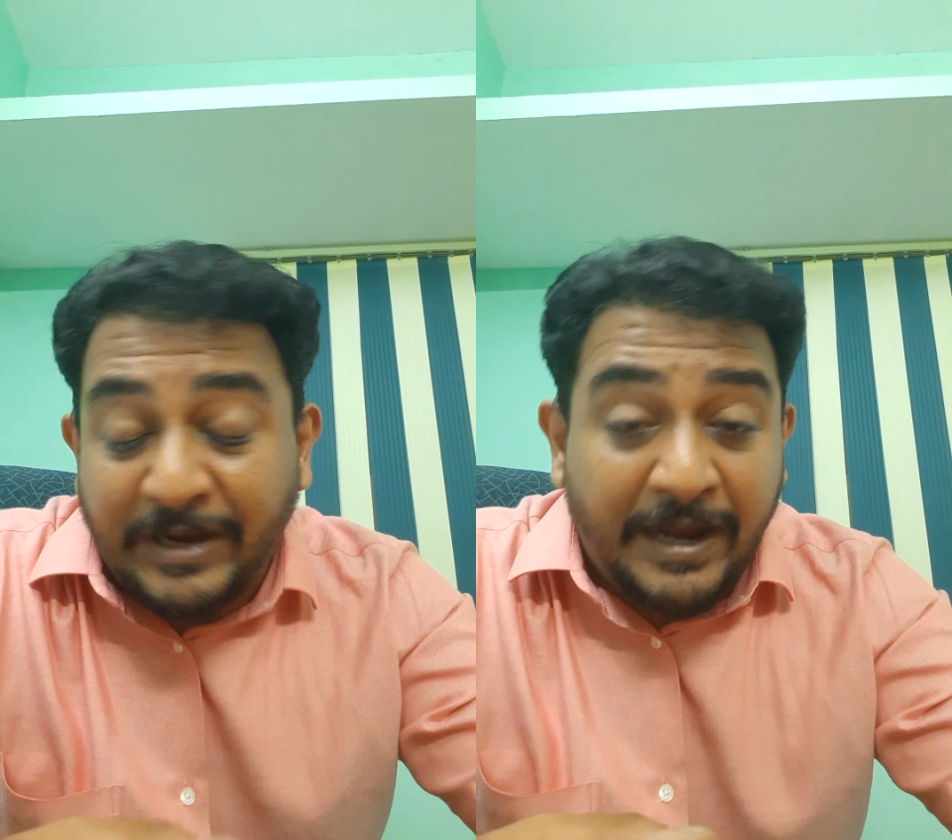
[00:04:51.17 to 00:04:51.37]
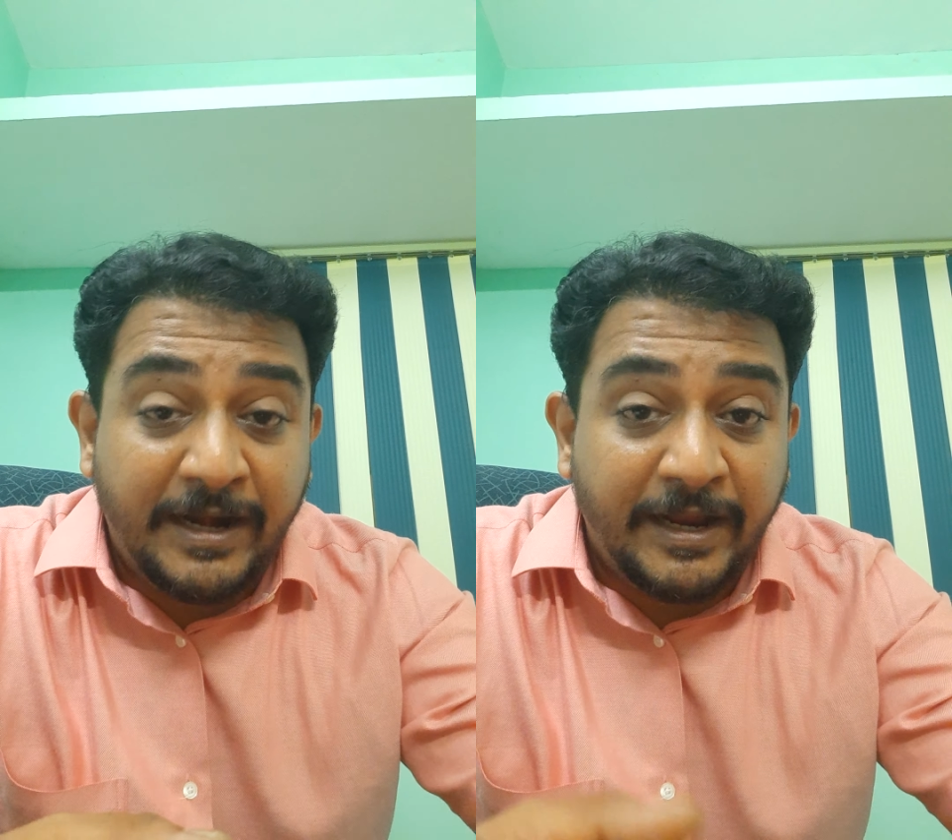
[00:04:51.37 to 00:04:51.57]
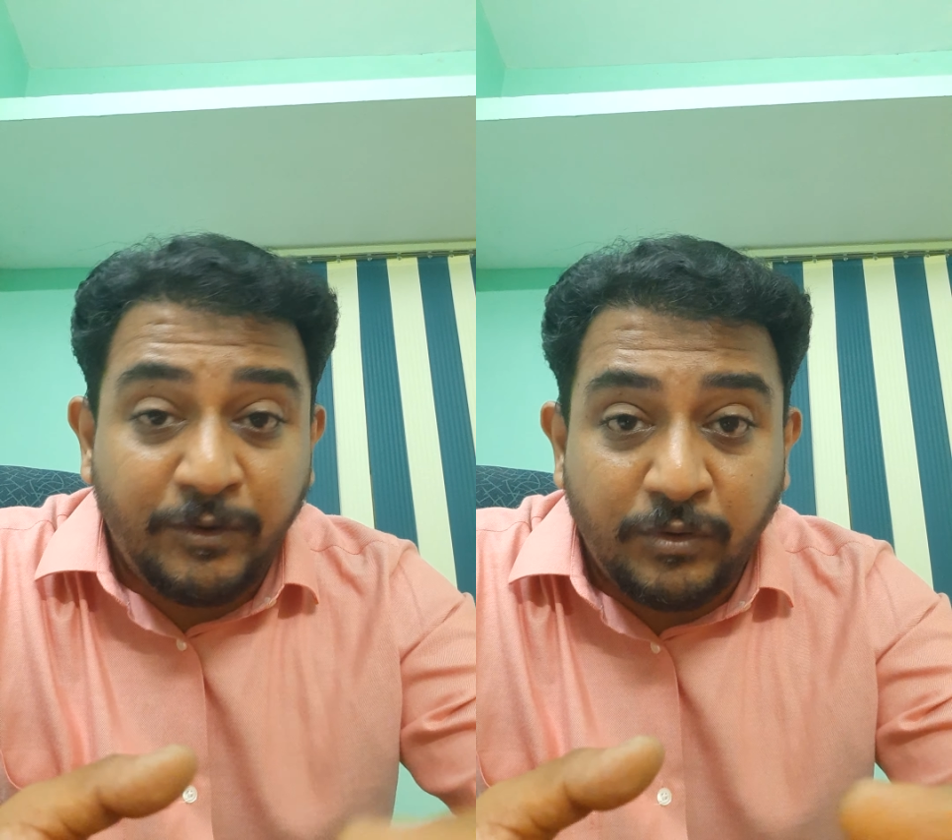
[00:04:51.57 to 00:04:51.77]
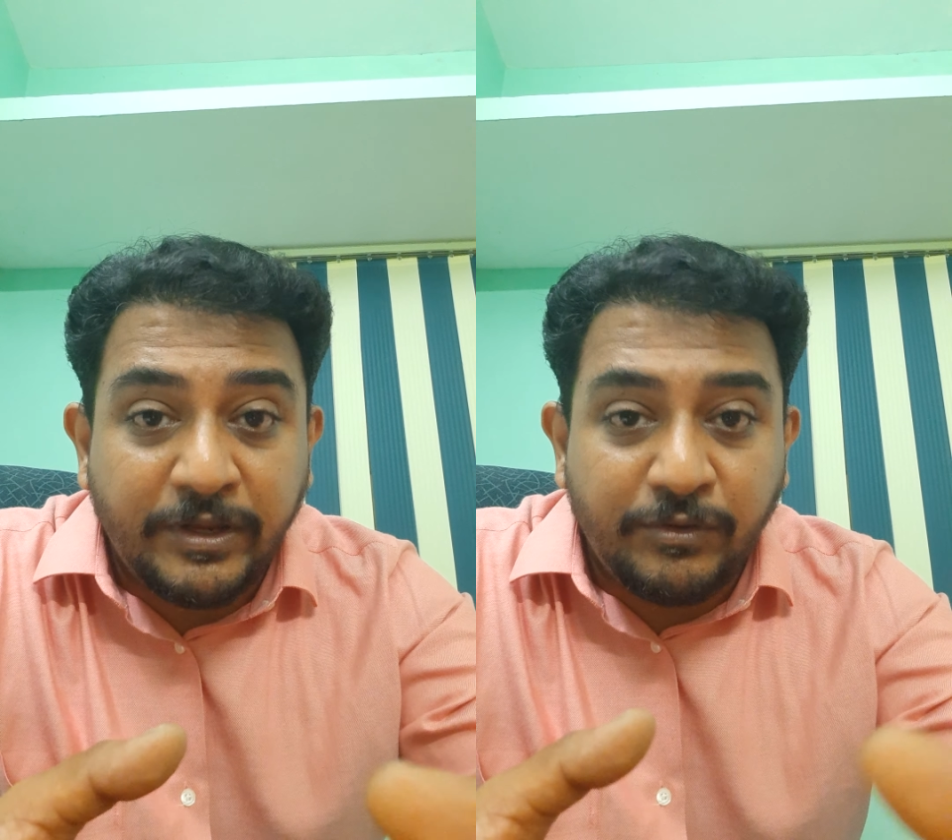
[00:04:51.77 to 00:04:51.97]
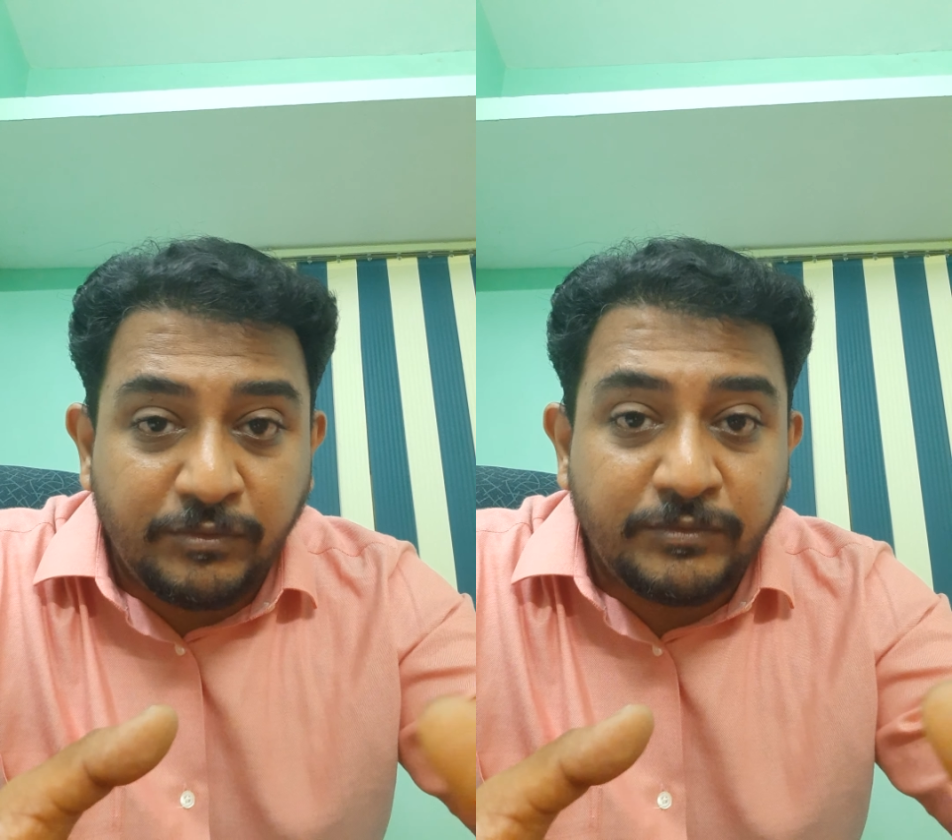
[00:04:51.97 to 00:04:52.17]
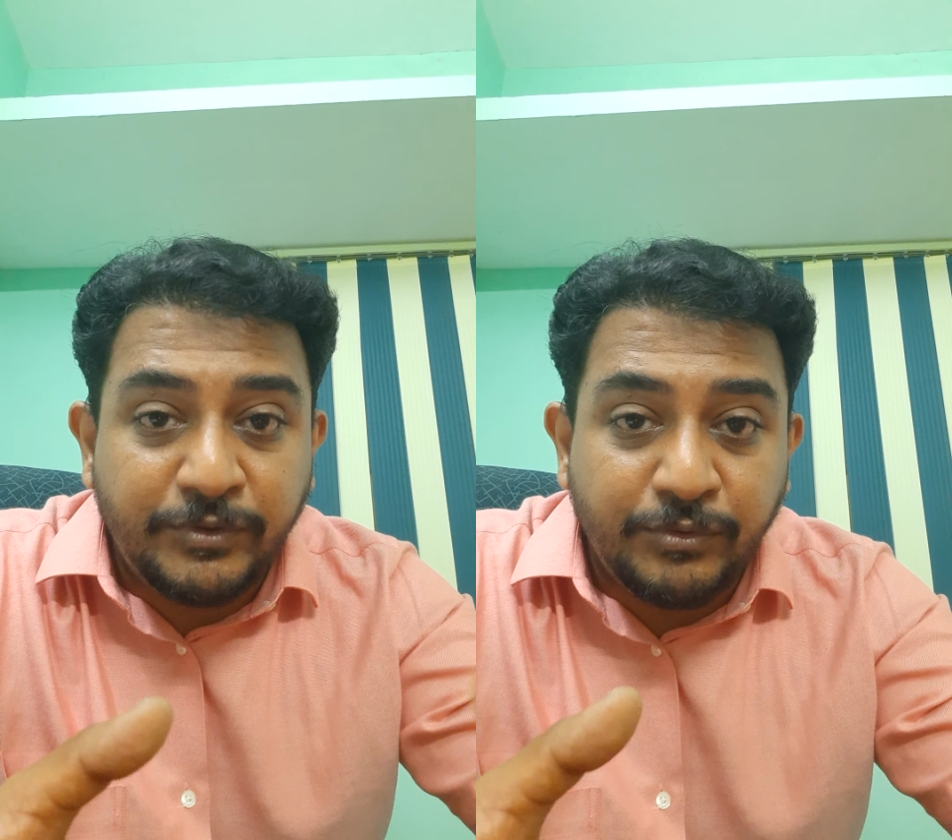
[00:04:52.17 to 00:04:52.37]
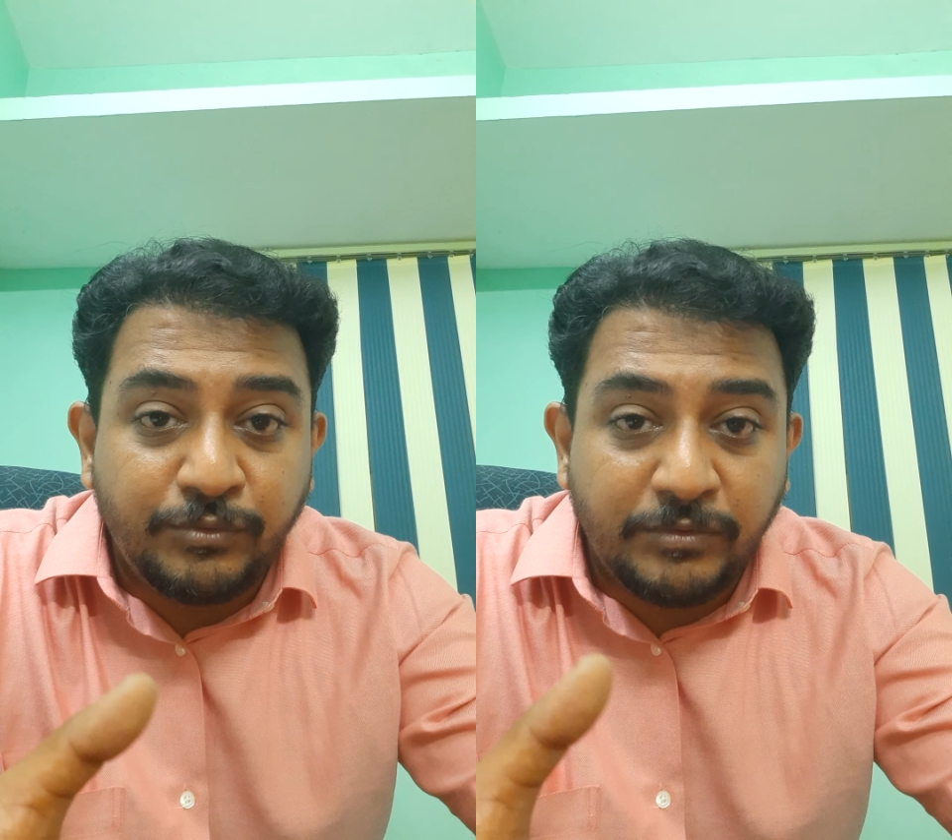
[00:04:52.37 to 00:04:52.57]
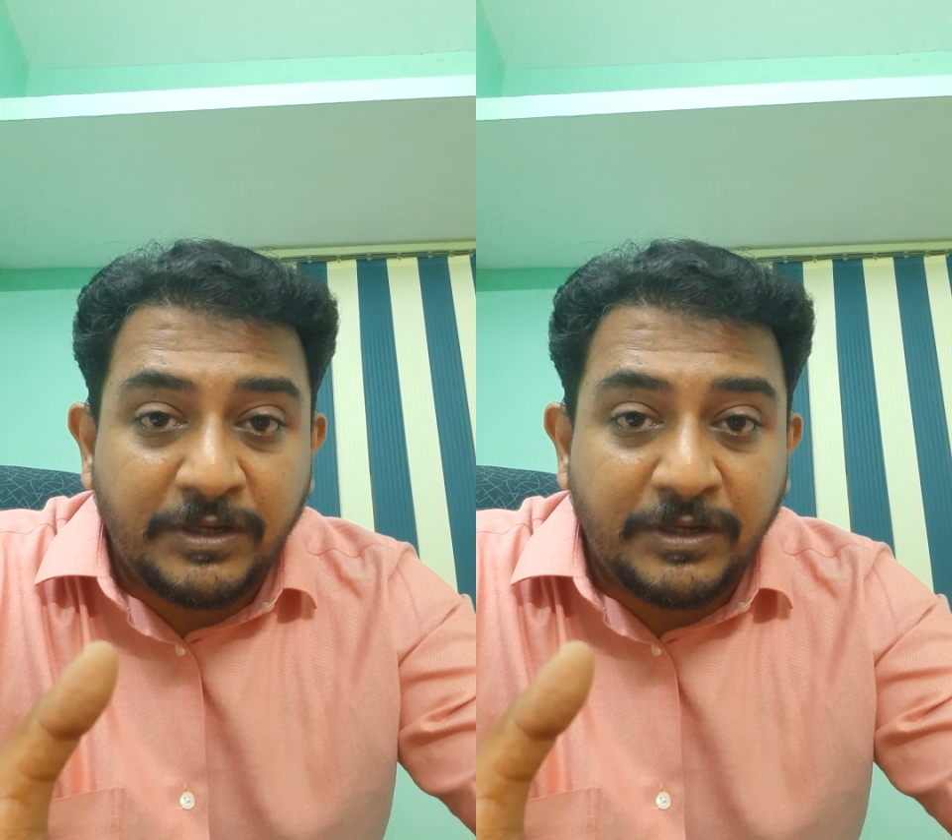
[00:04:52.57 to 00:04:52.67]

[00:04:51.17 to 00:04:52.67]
and I don't give due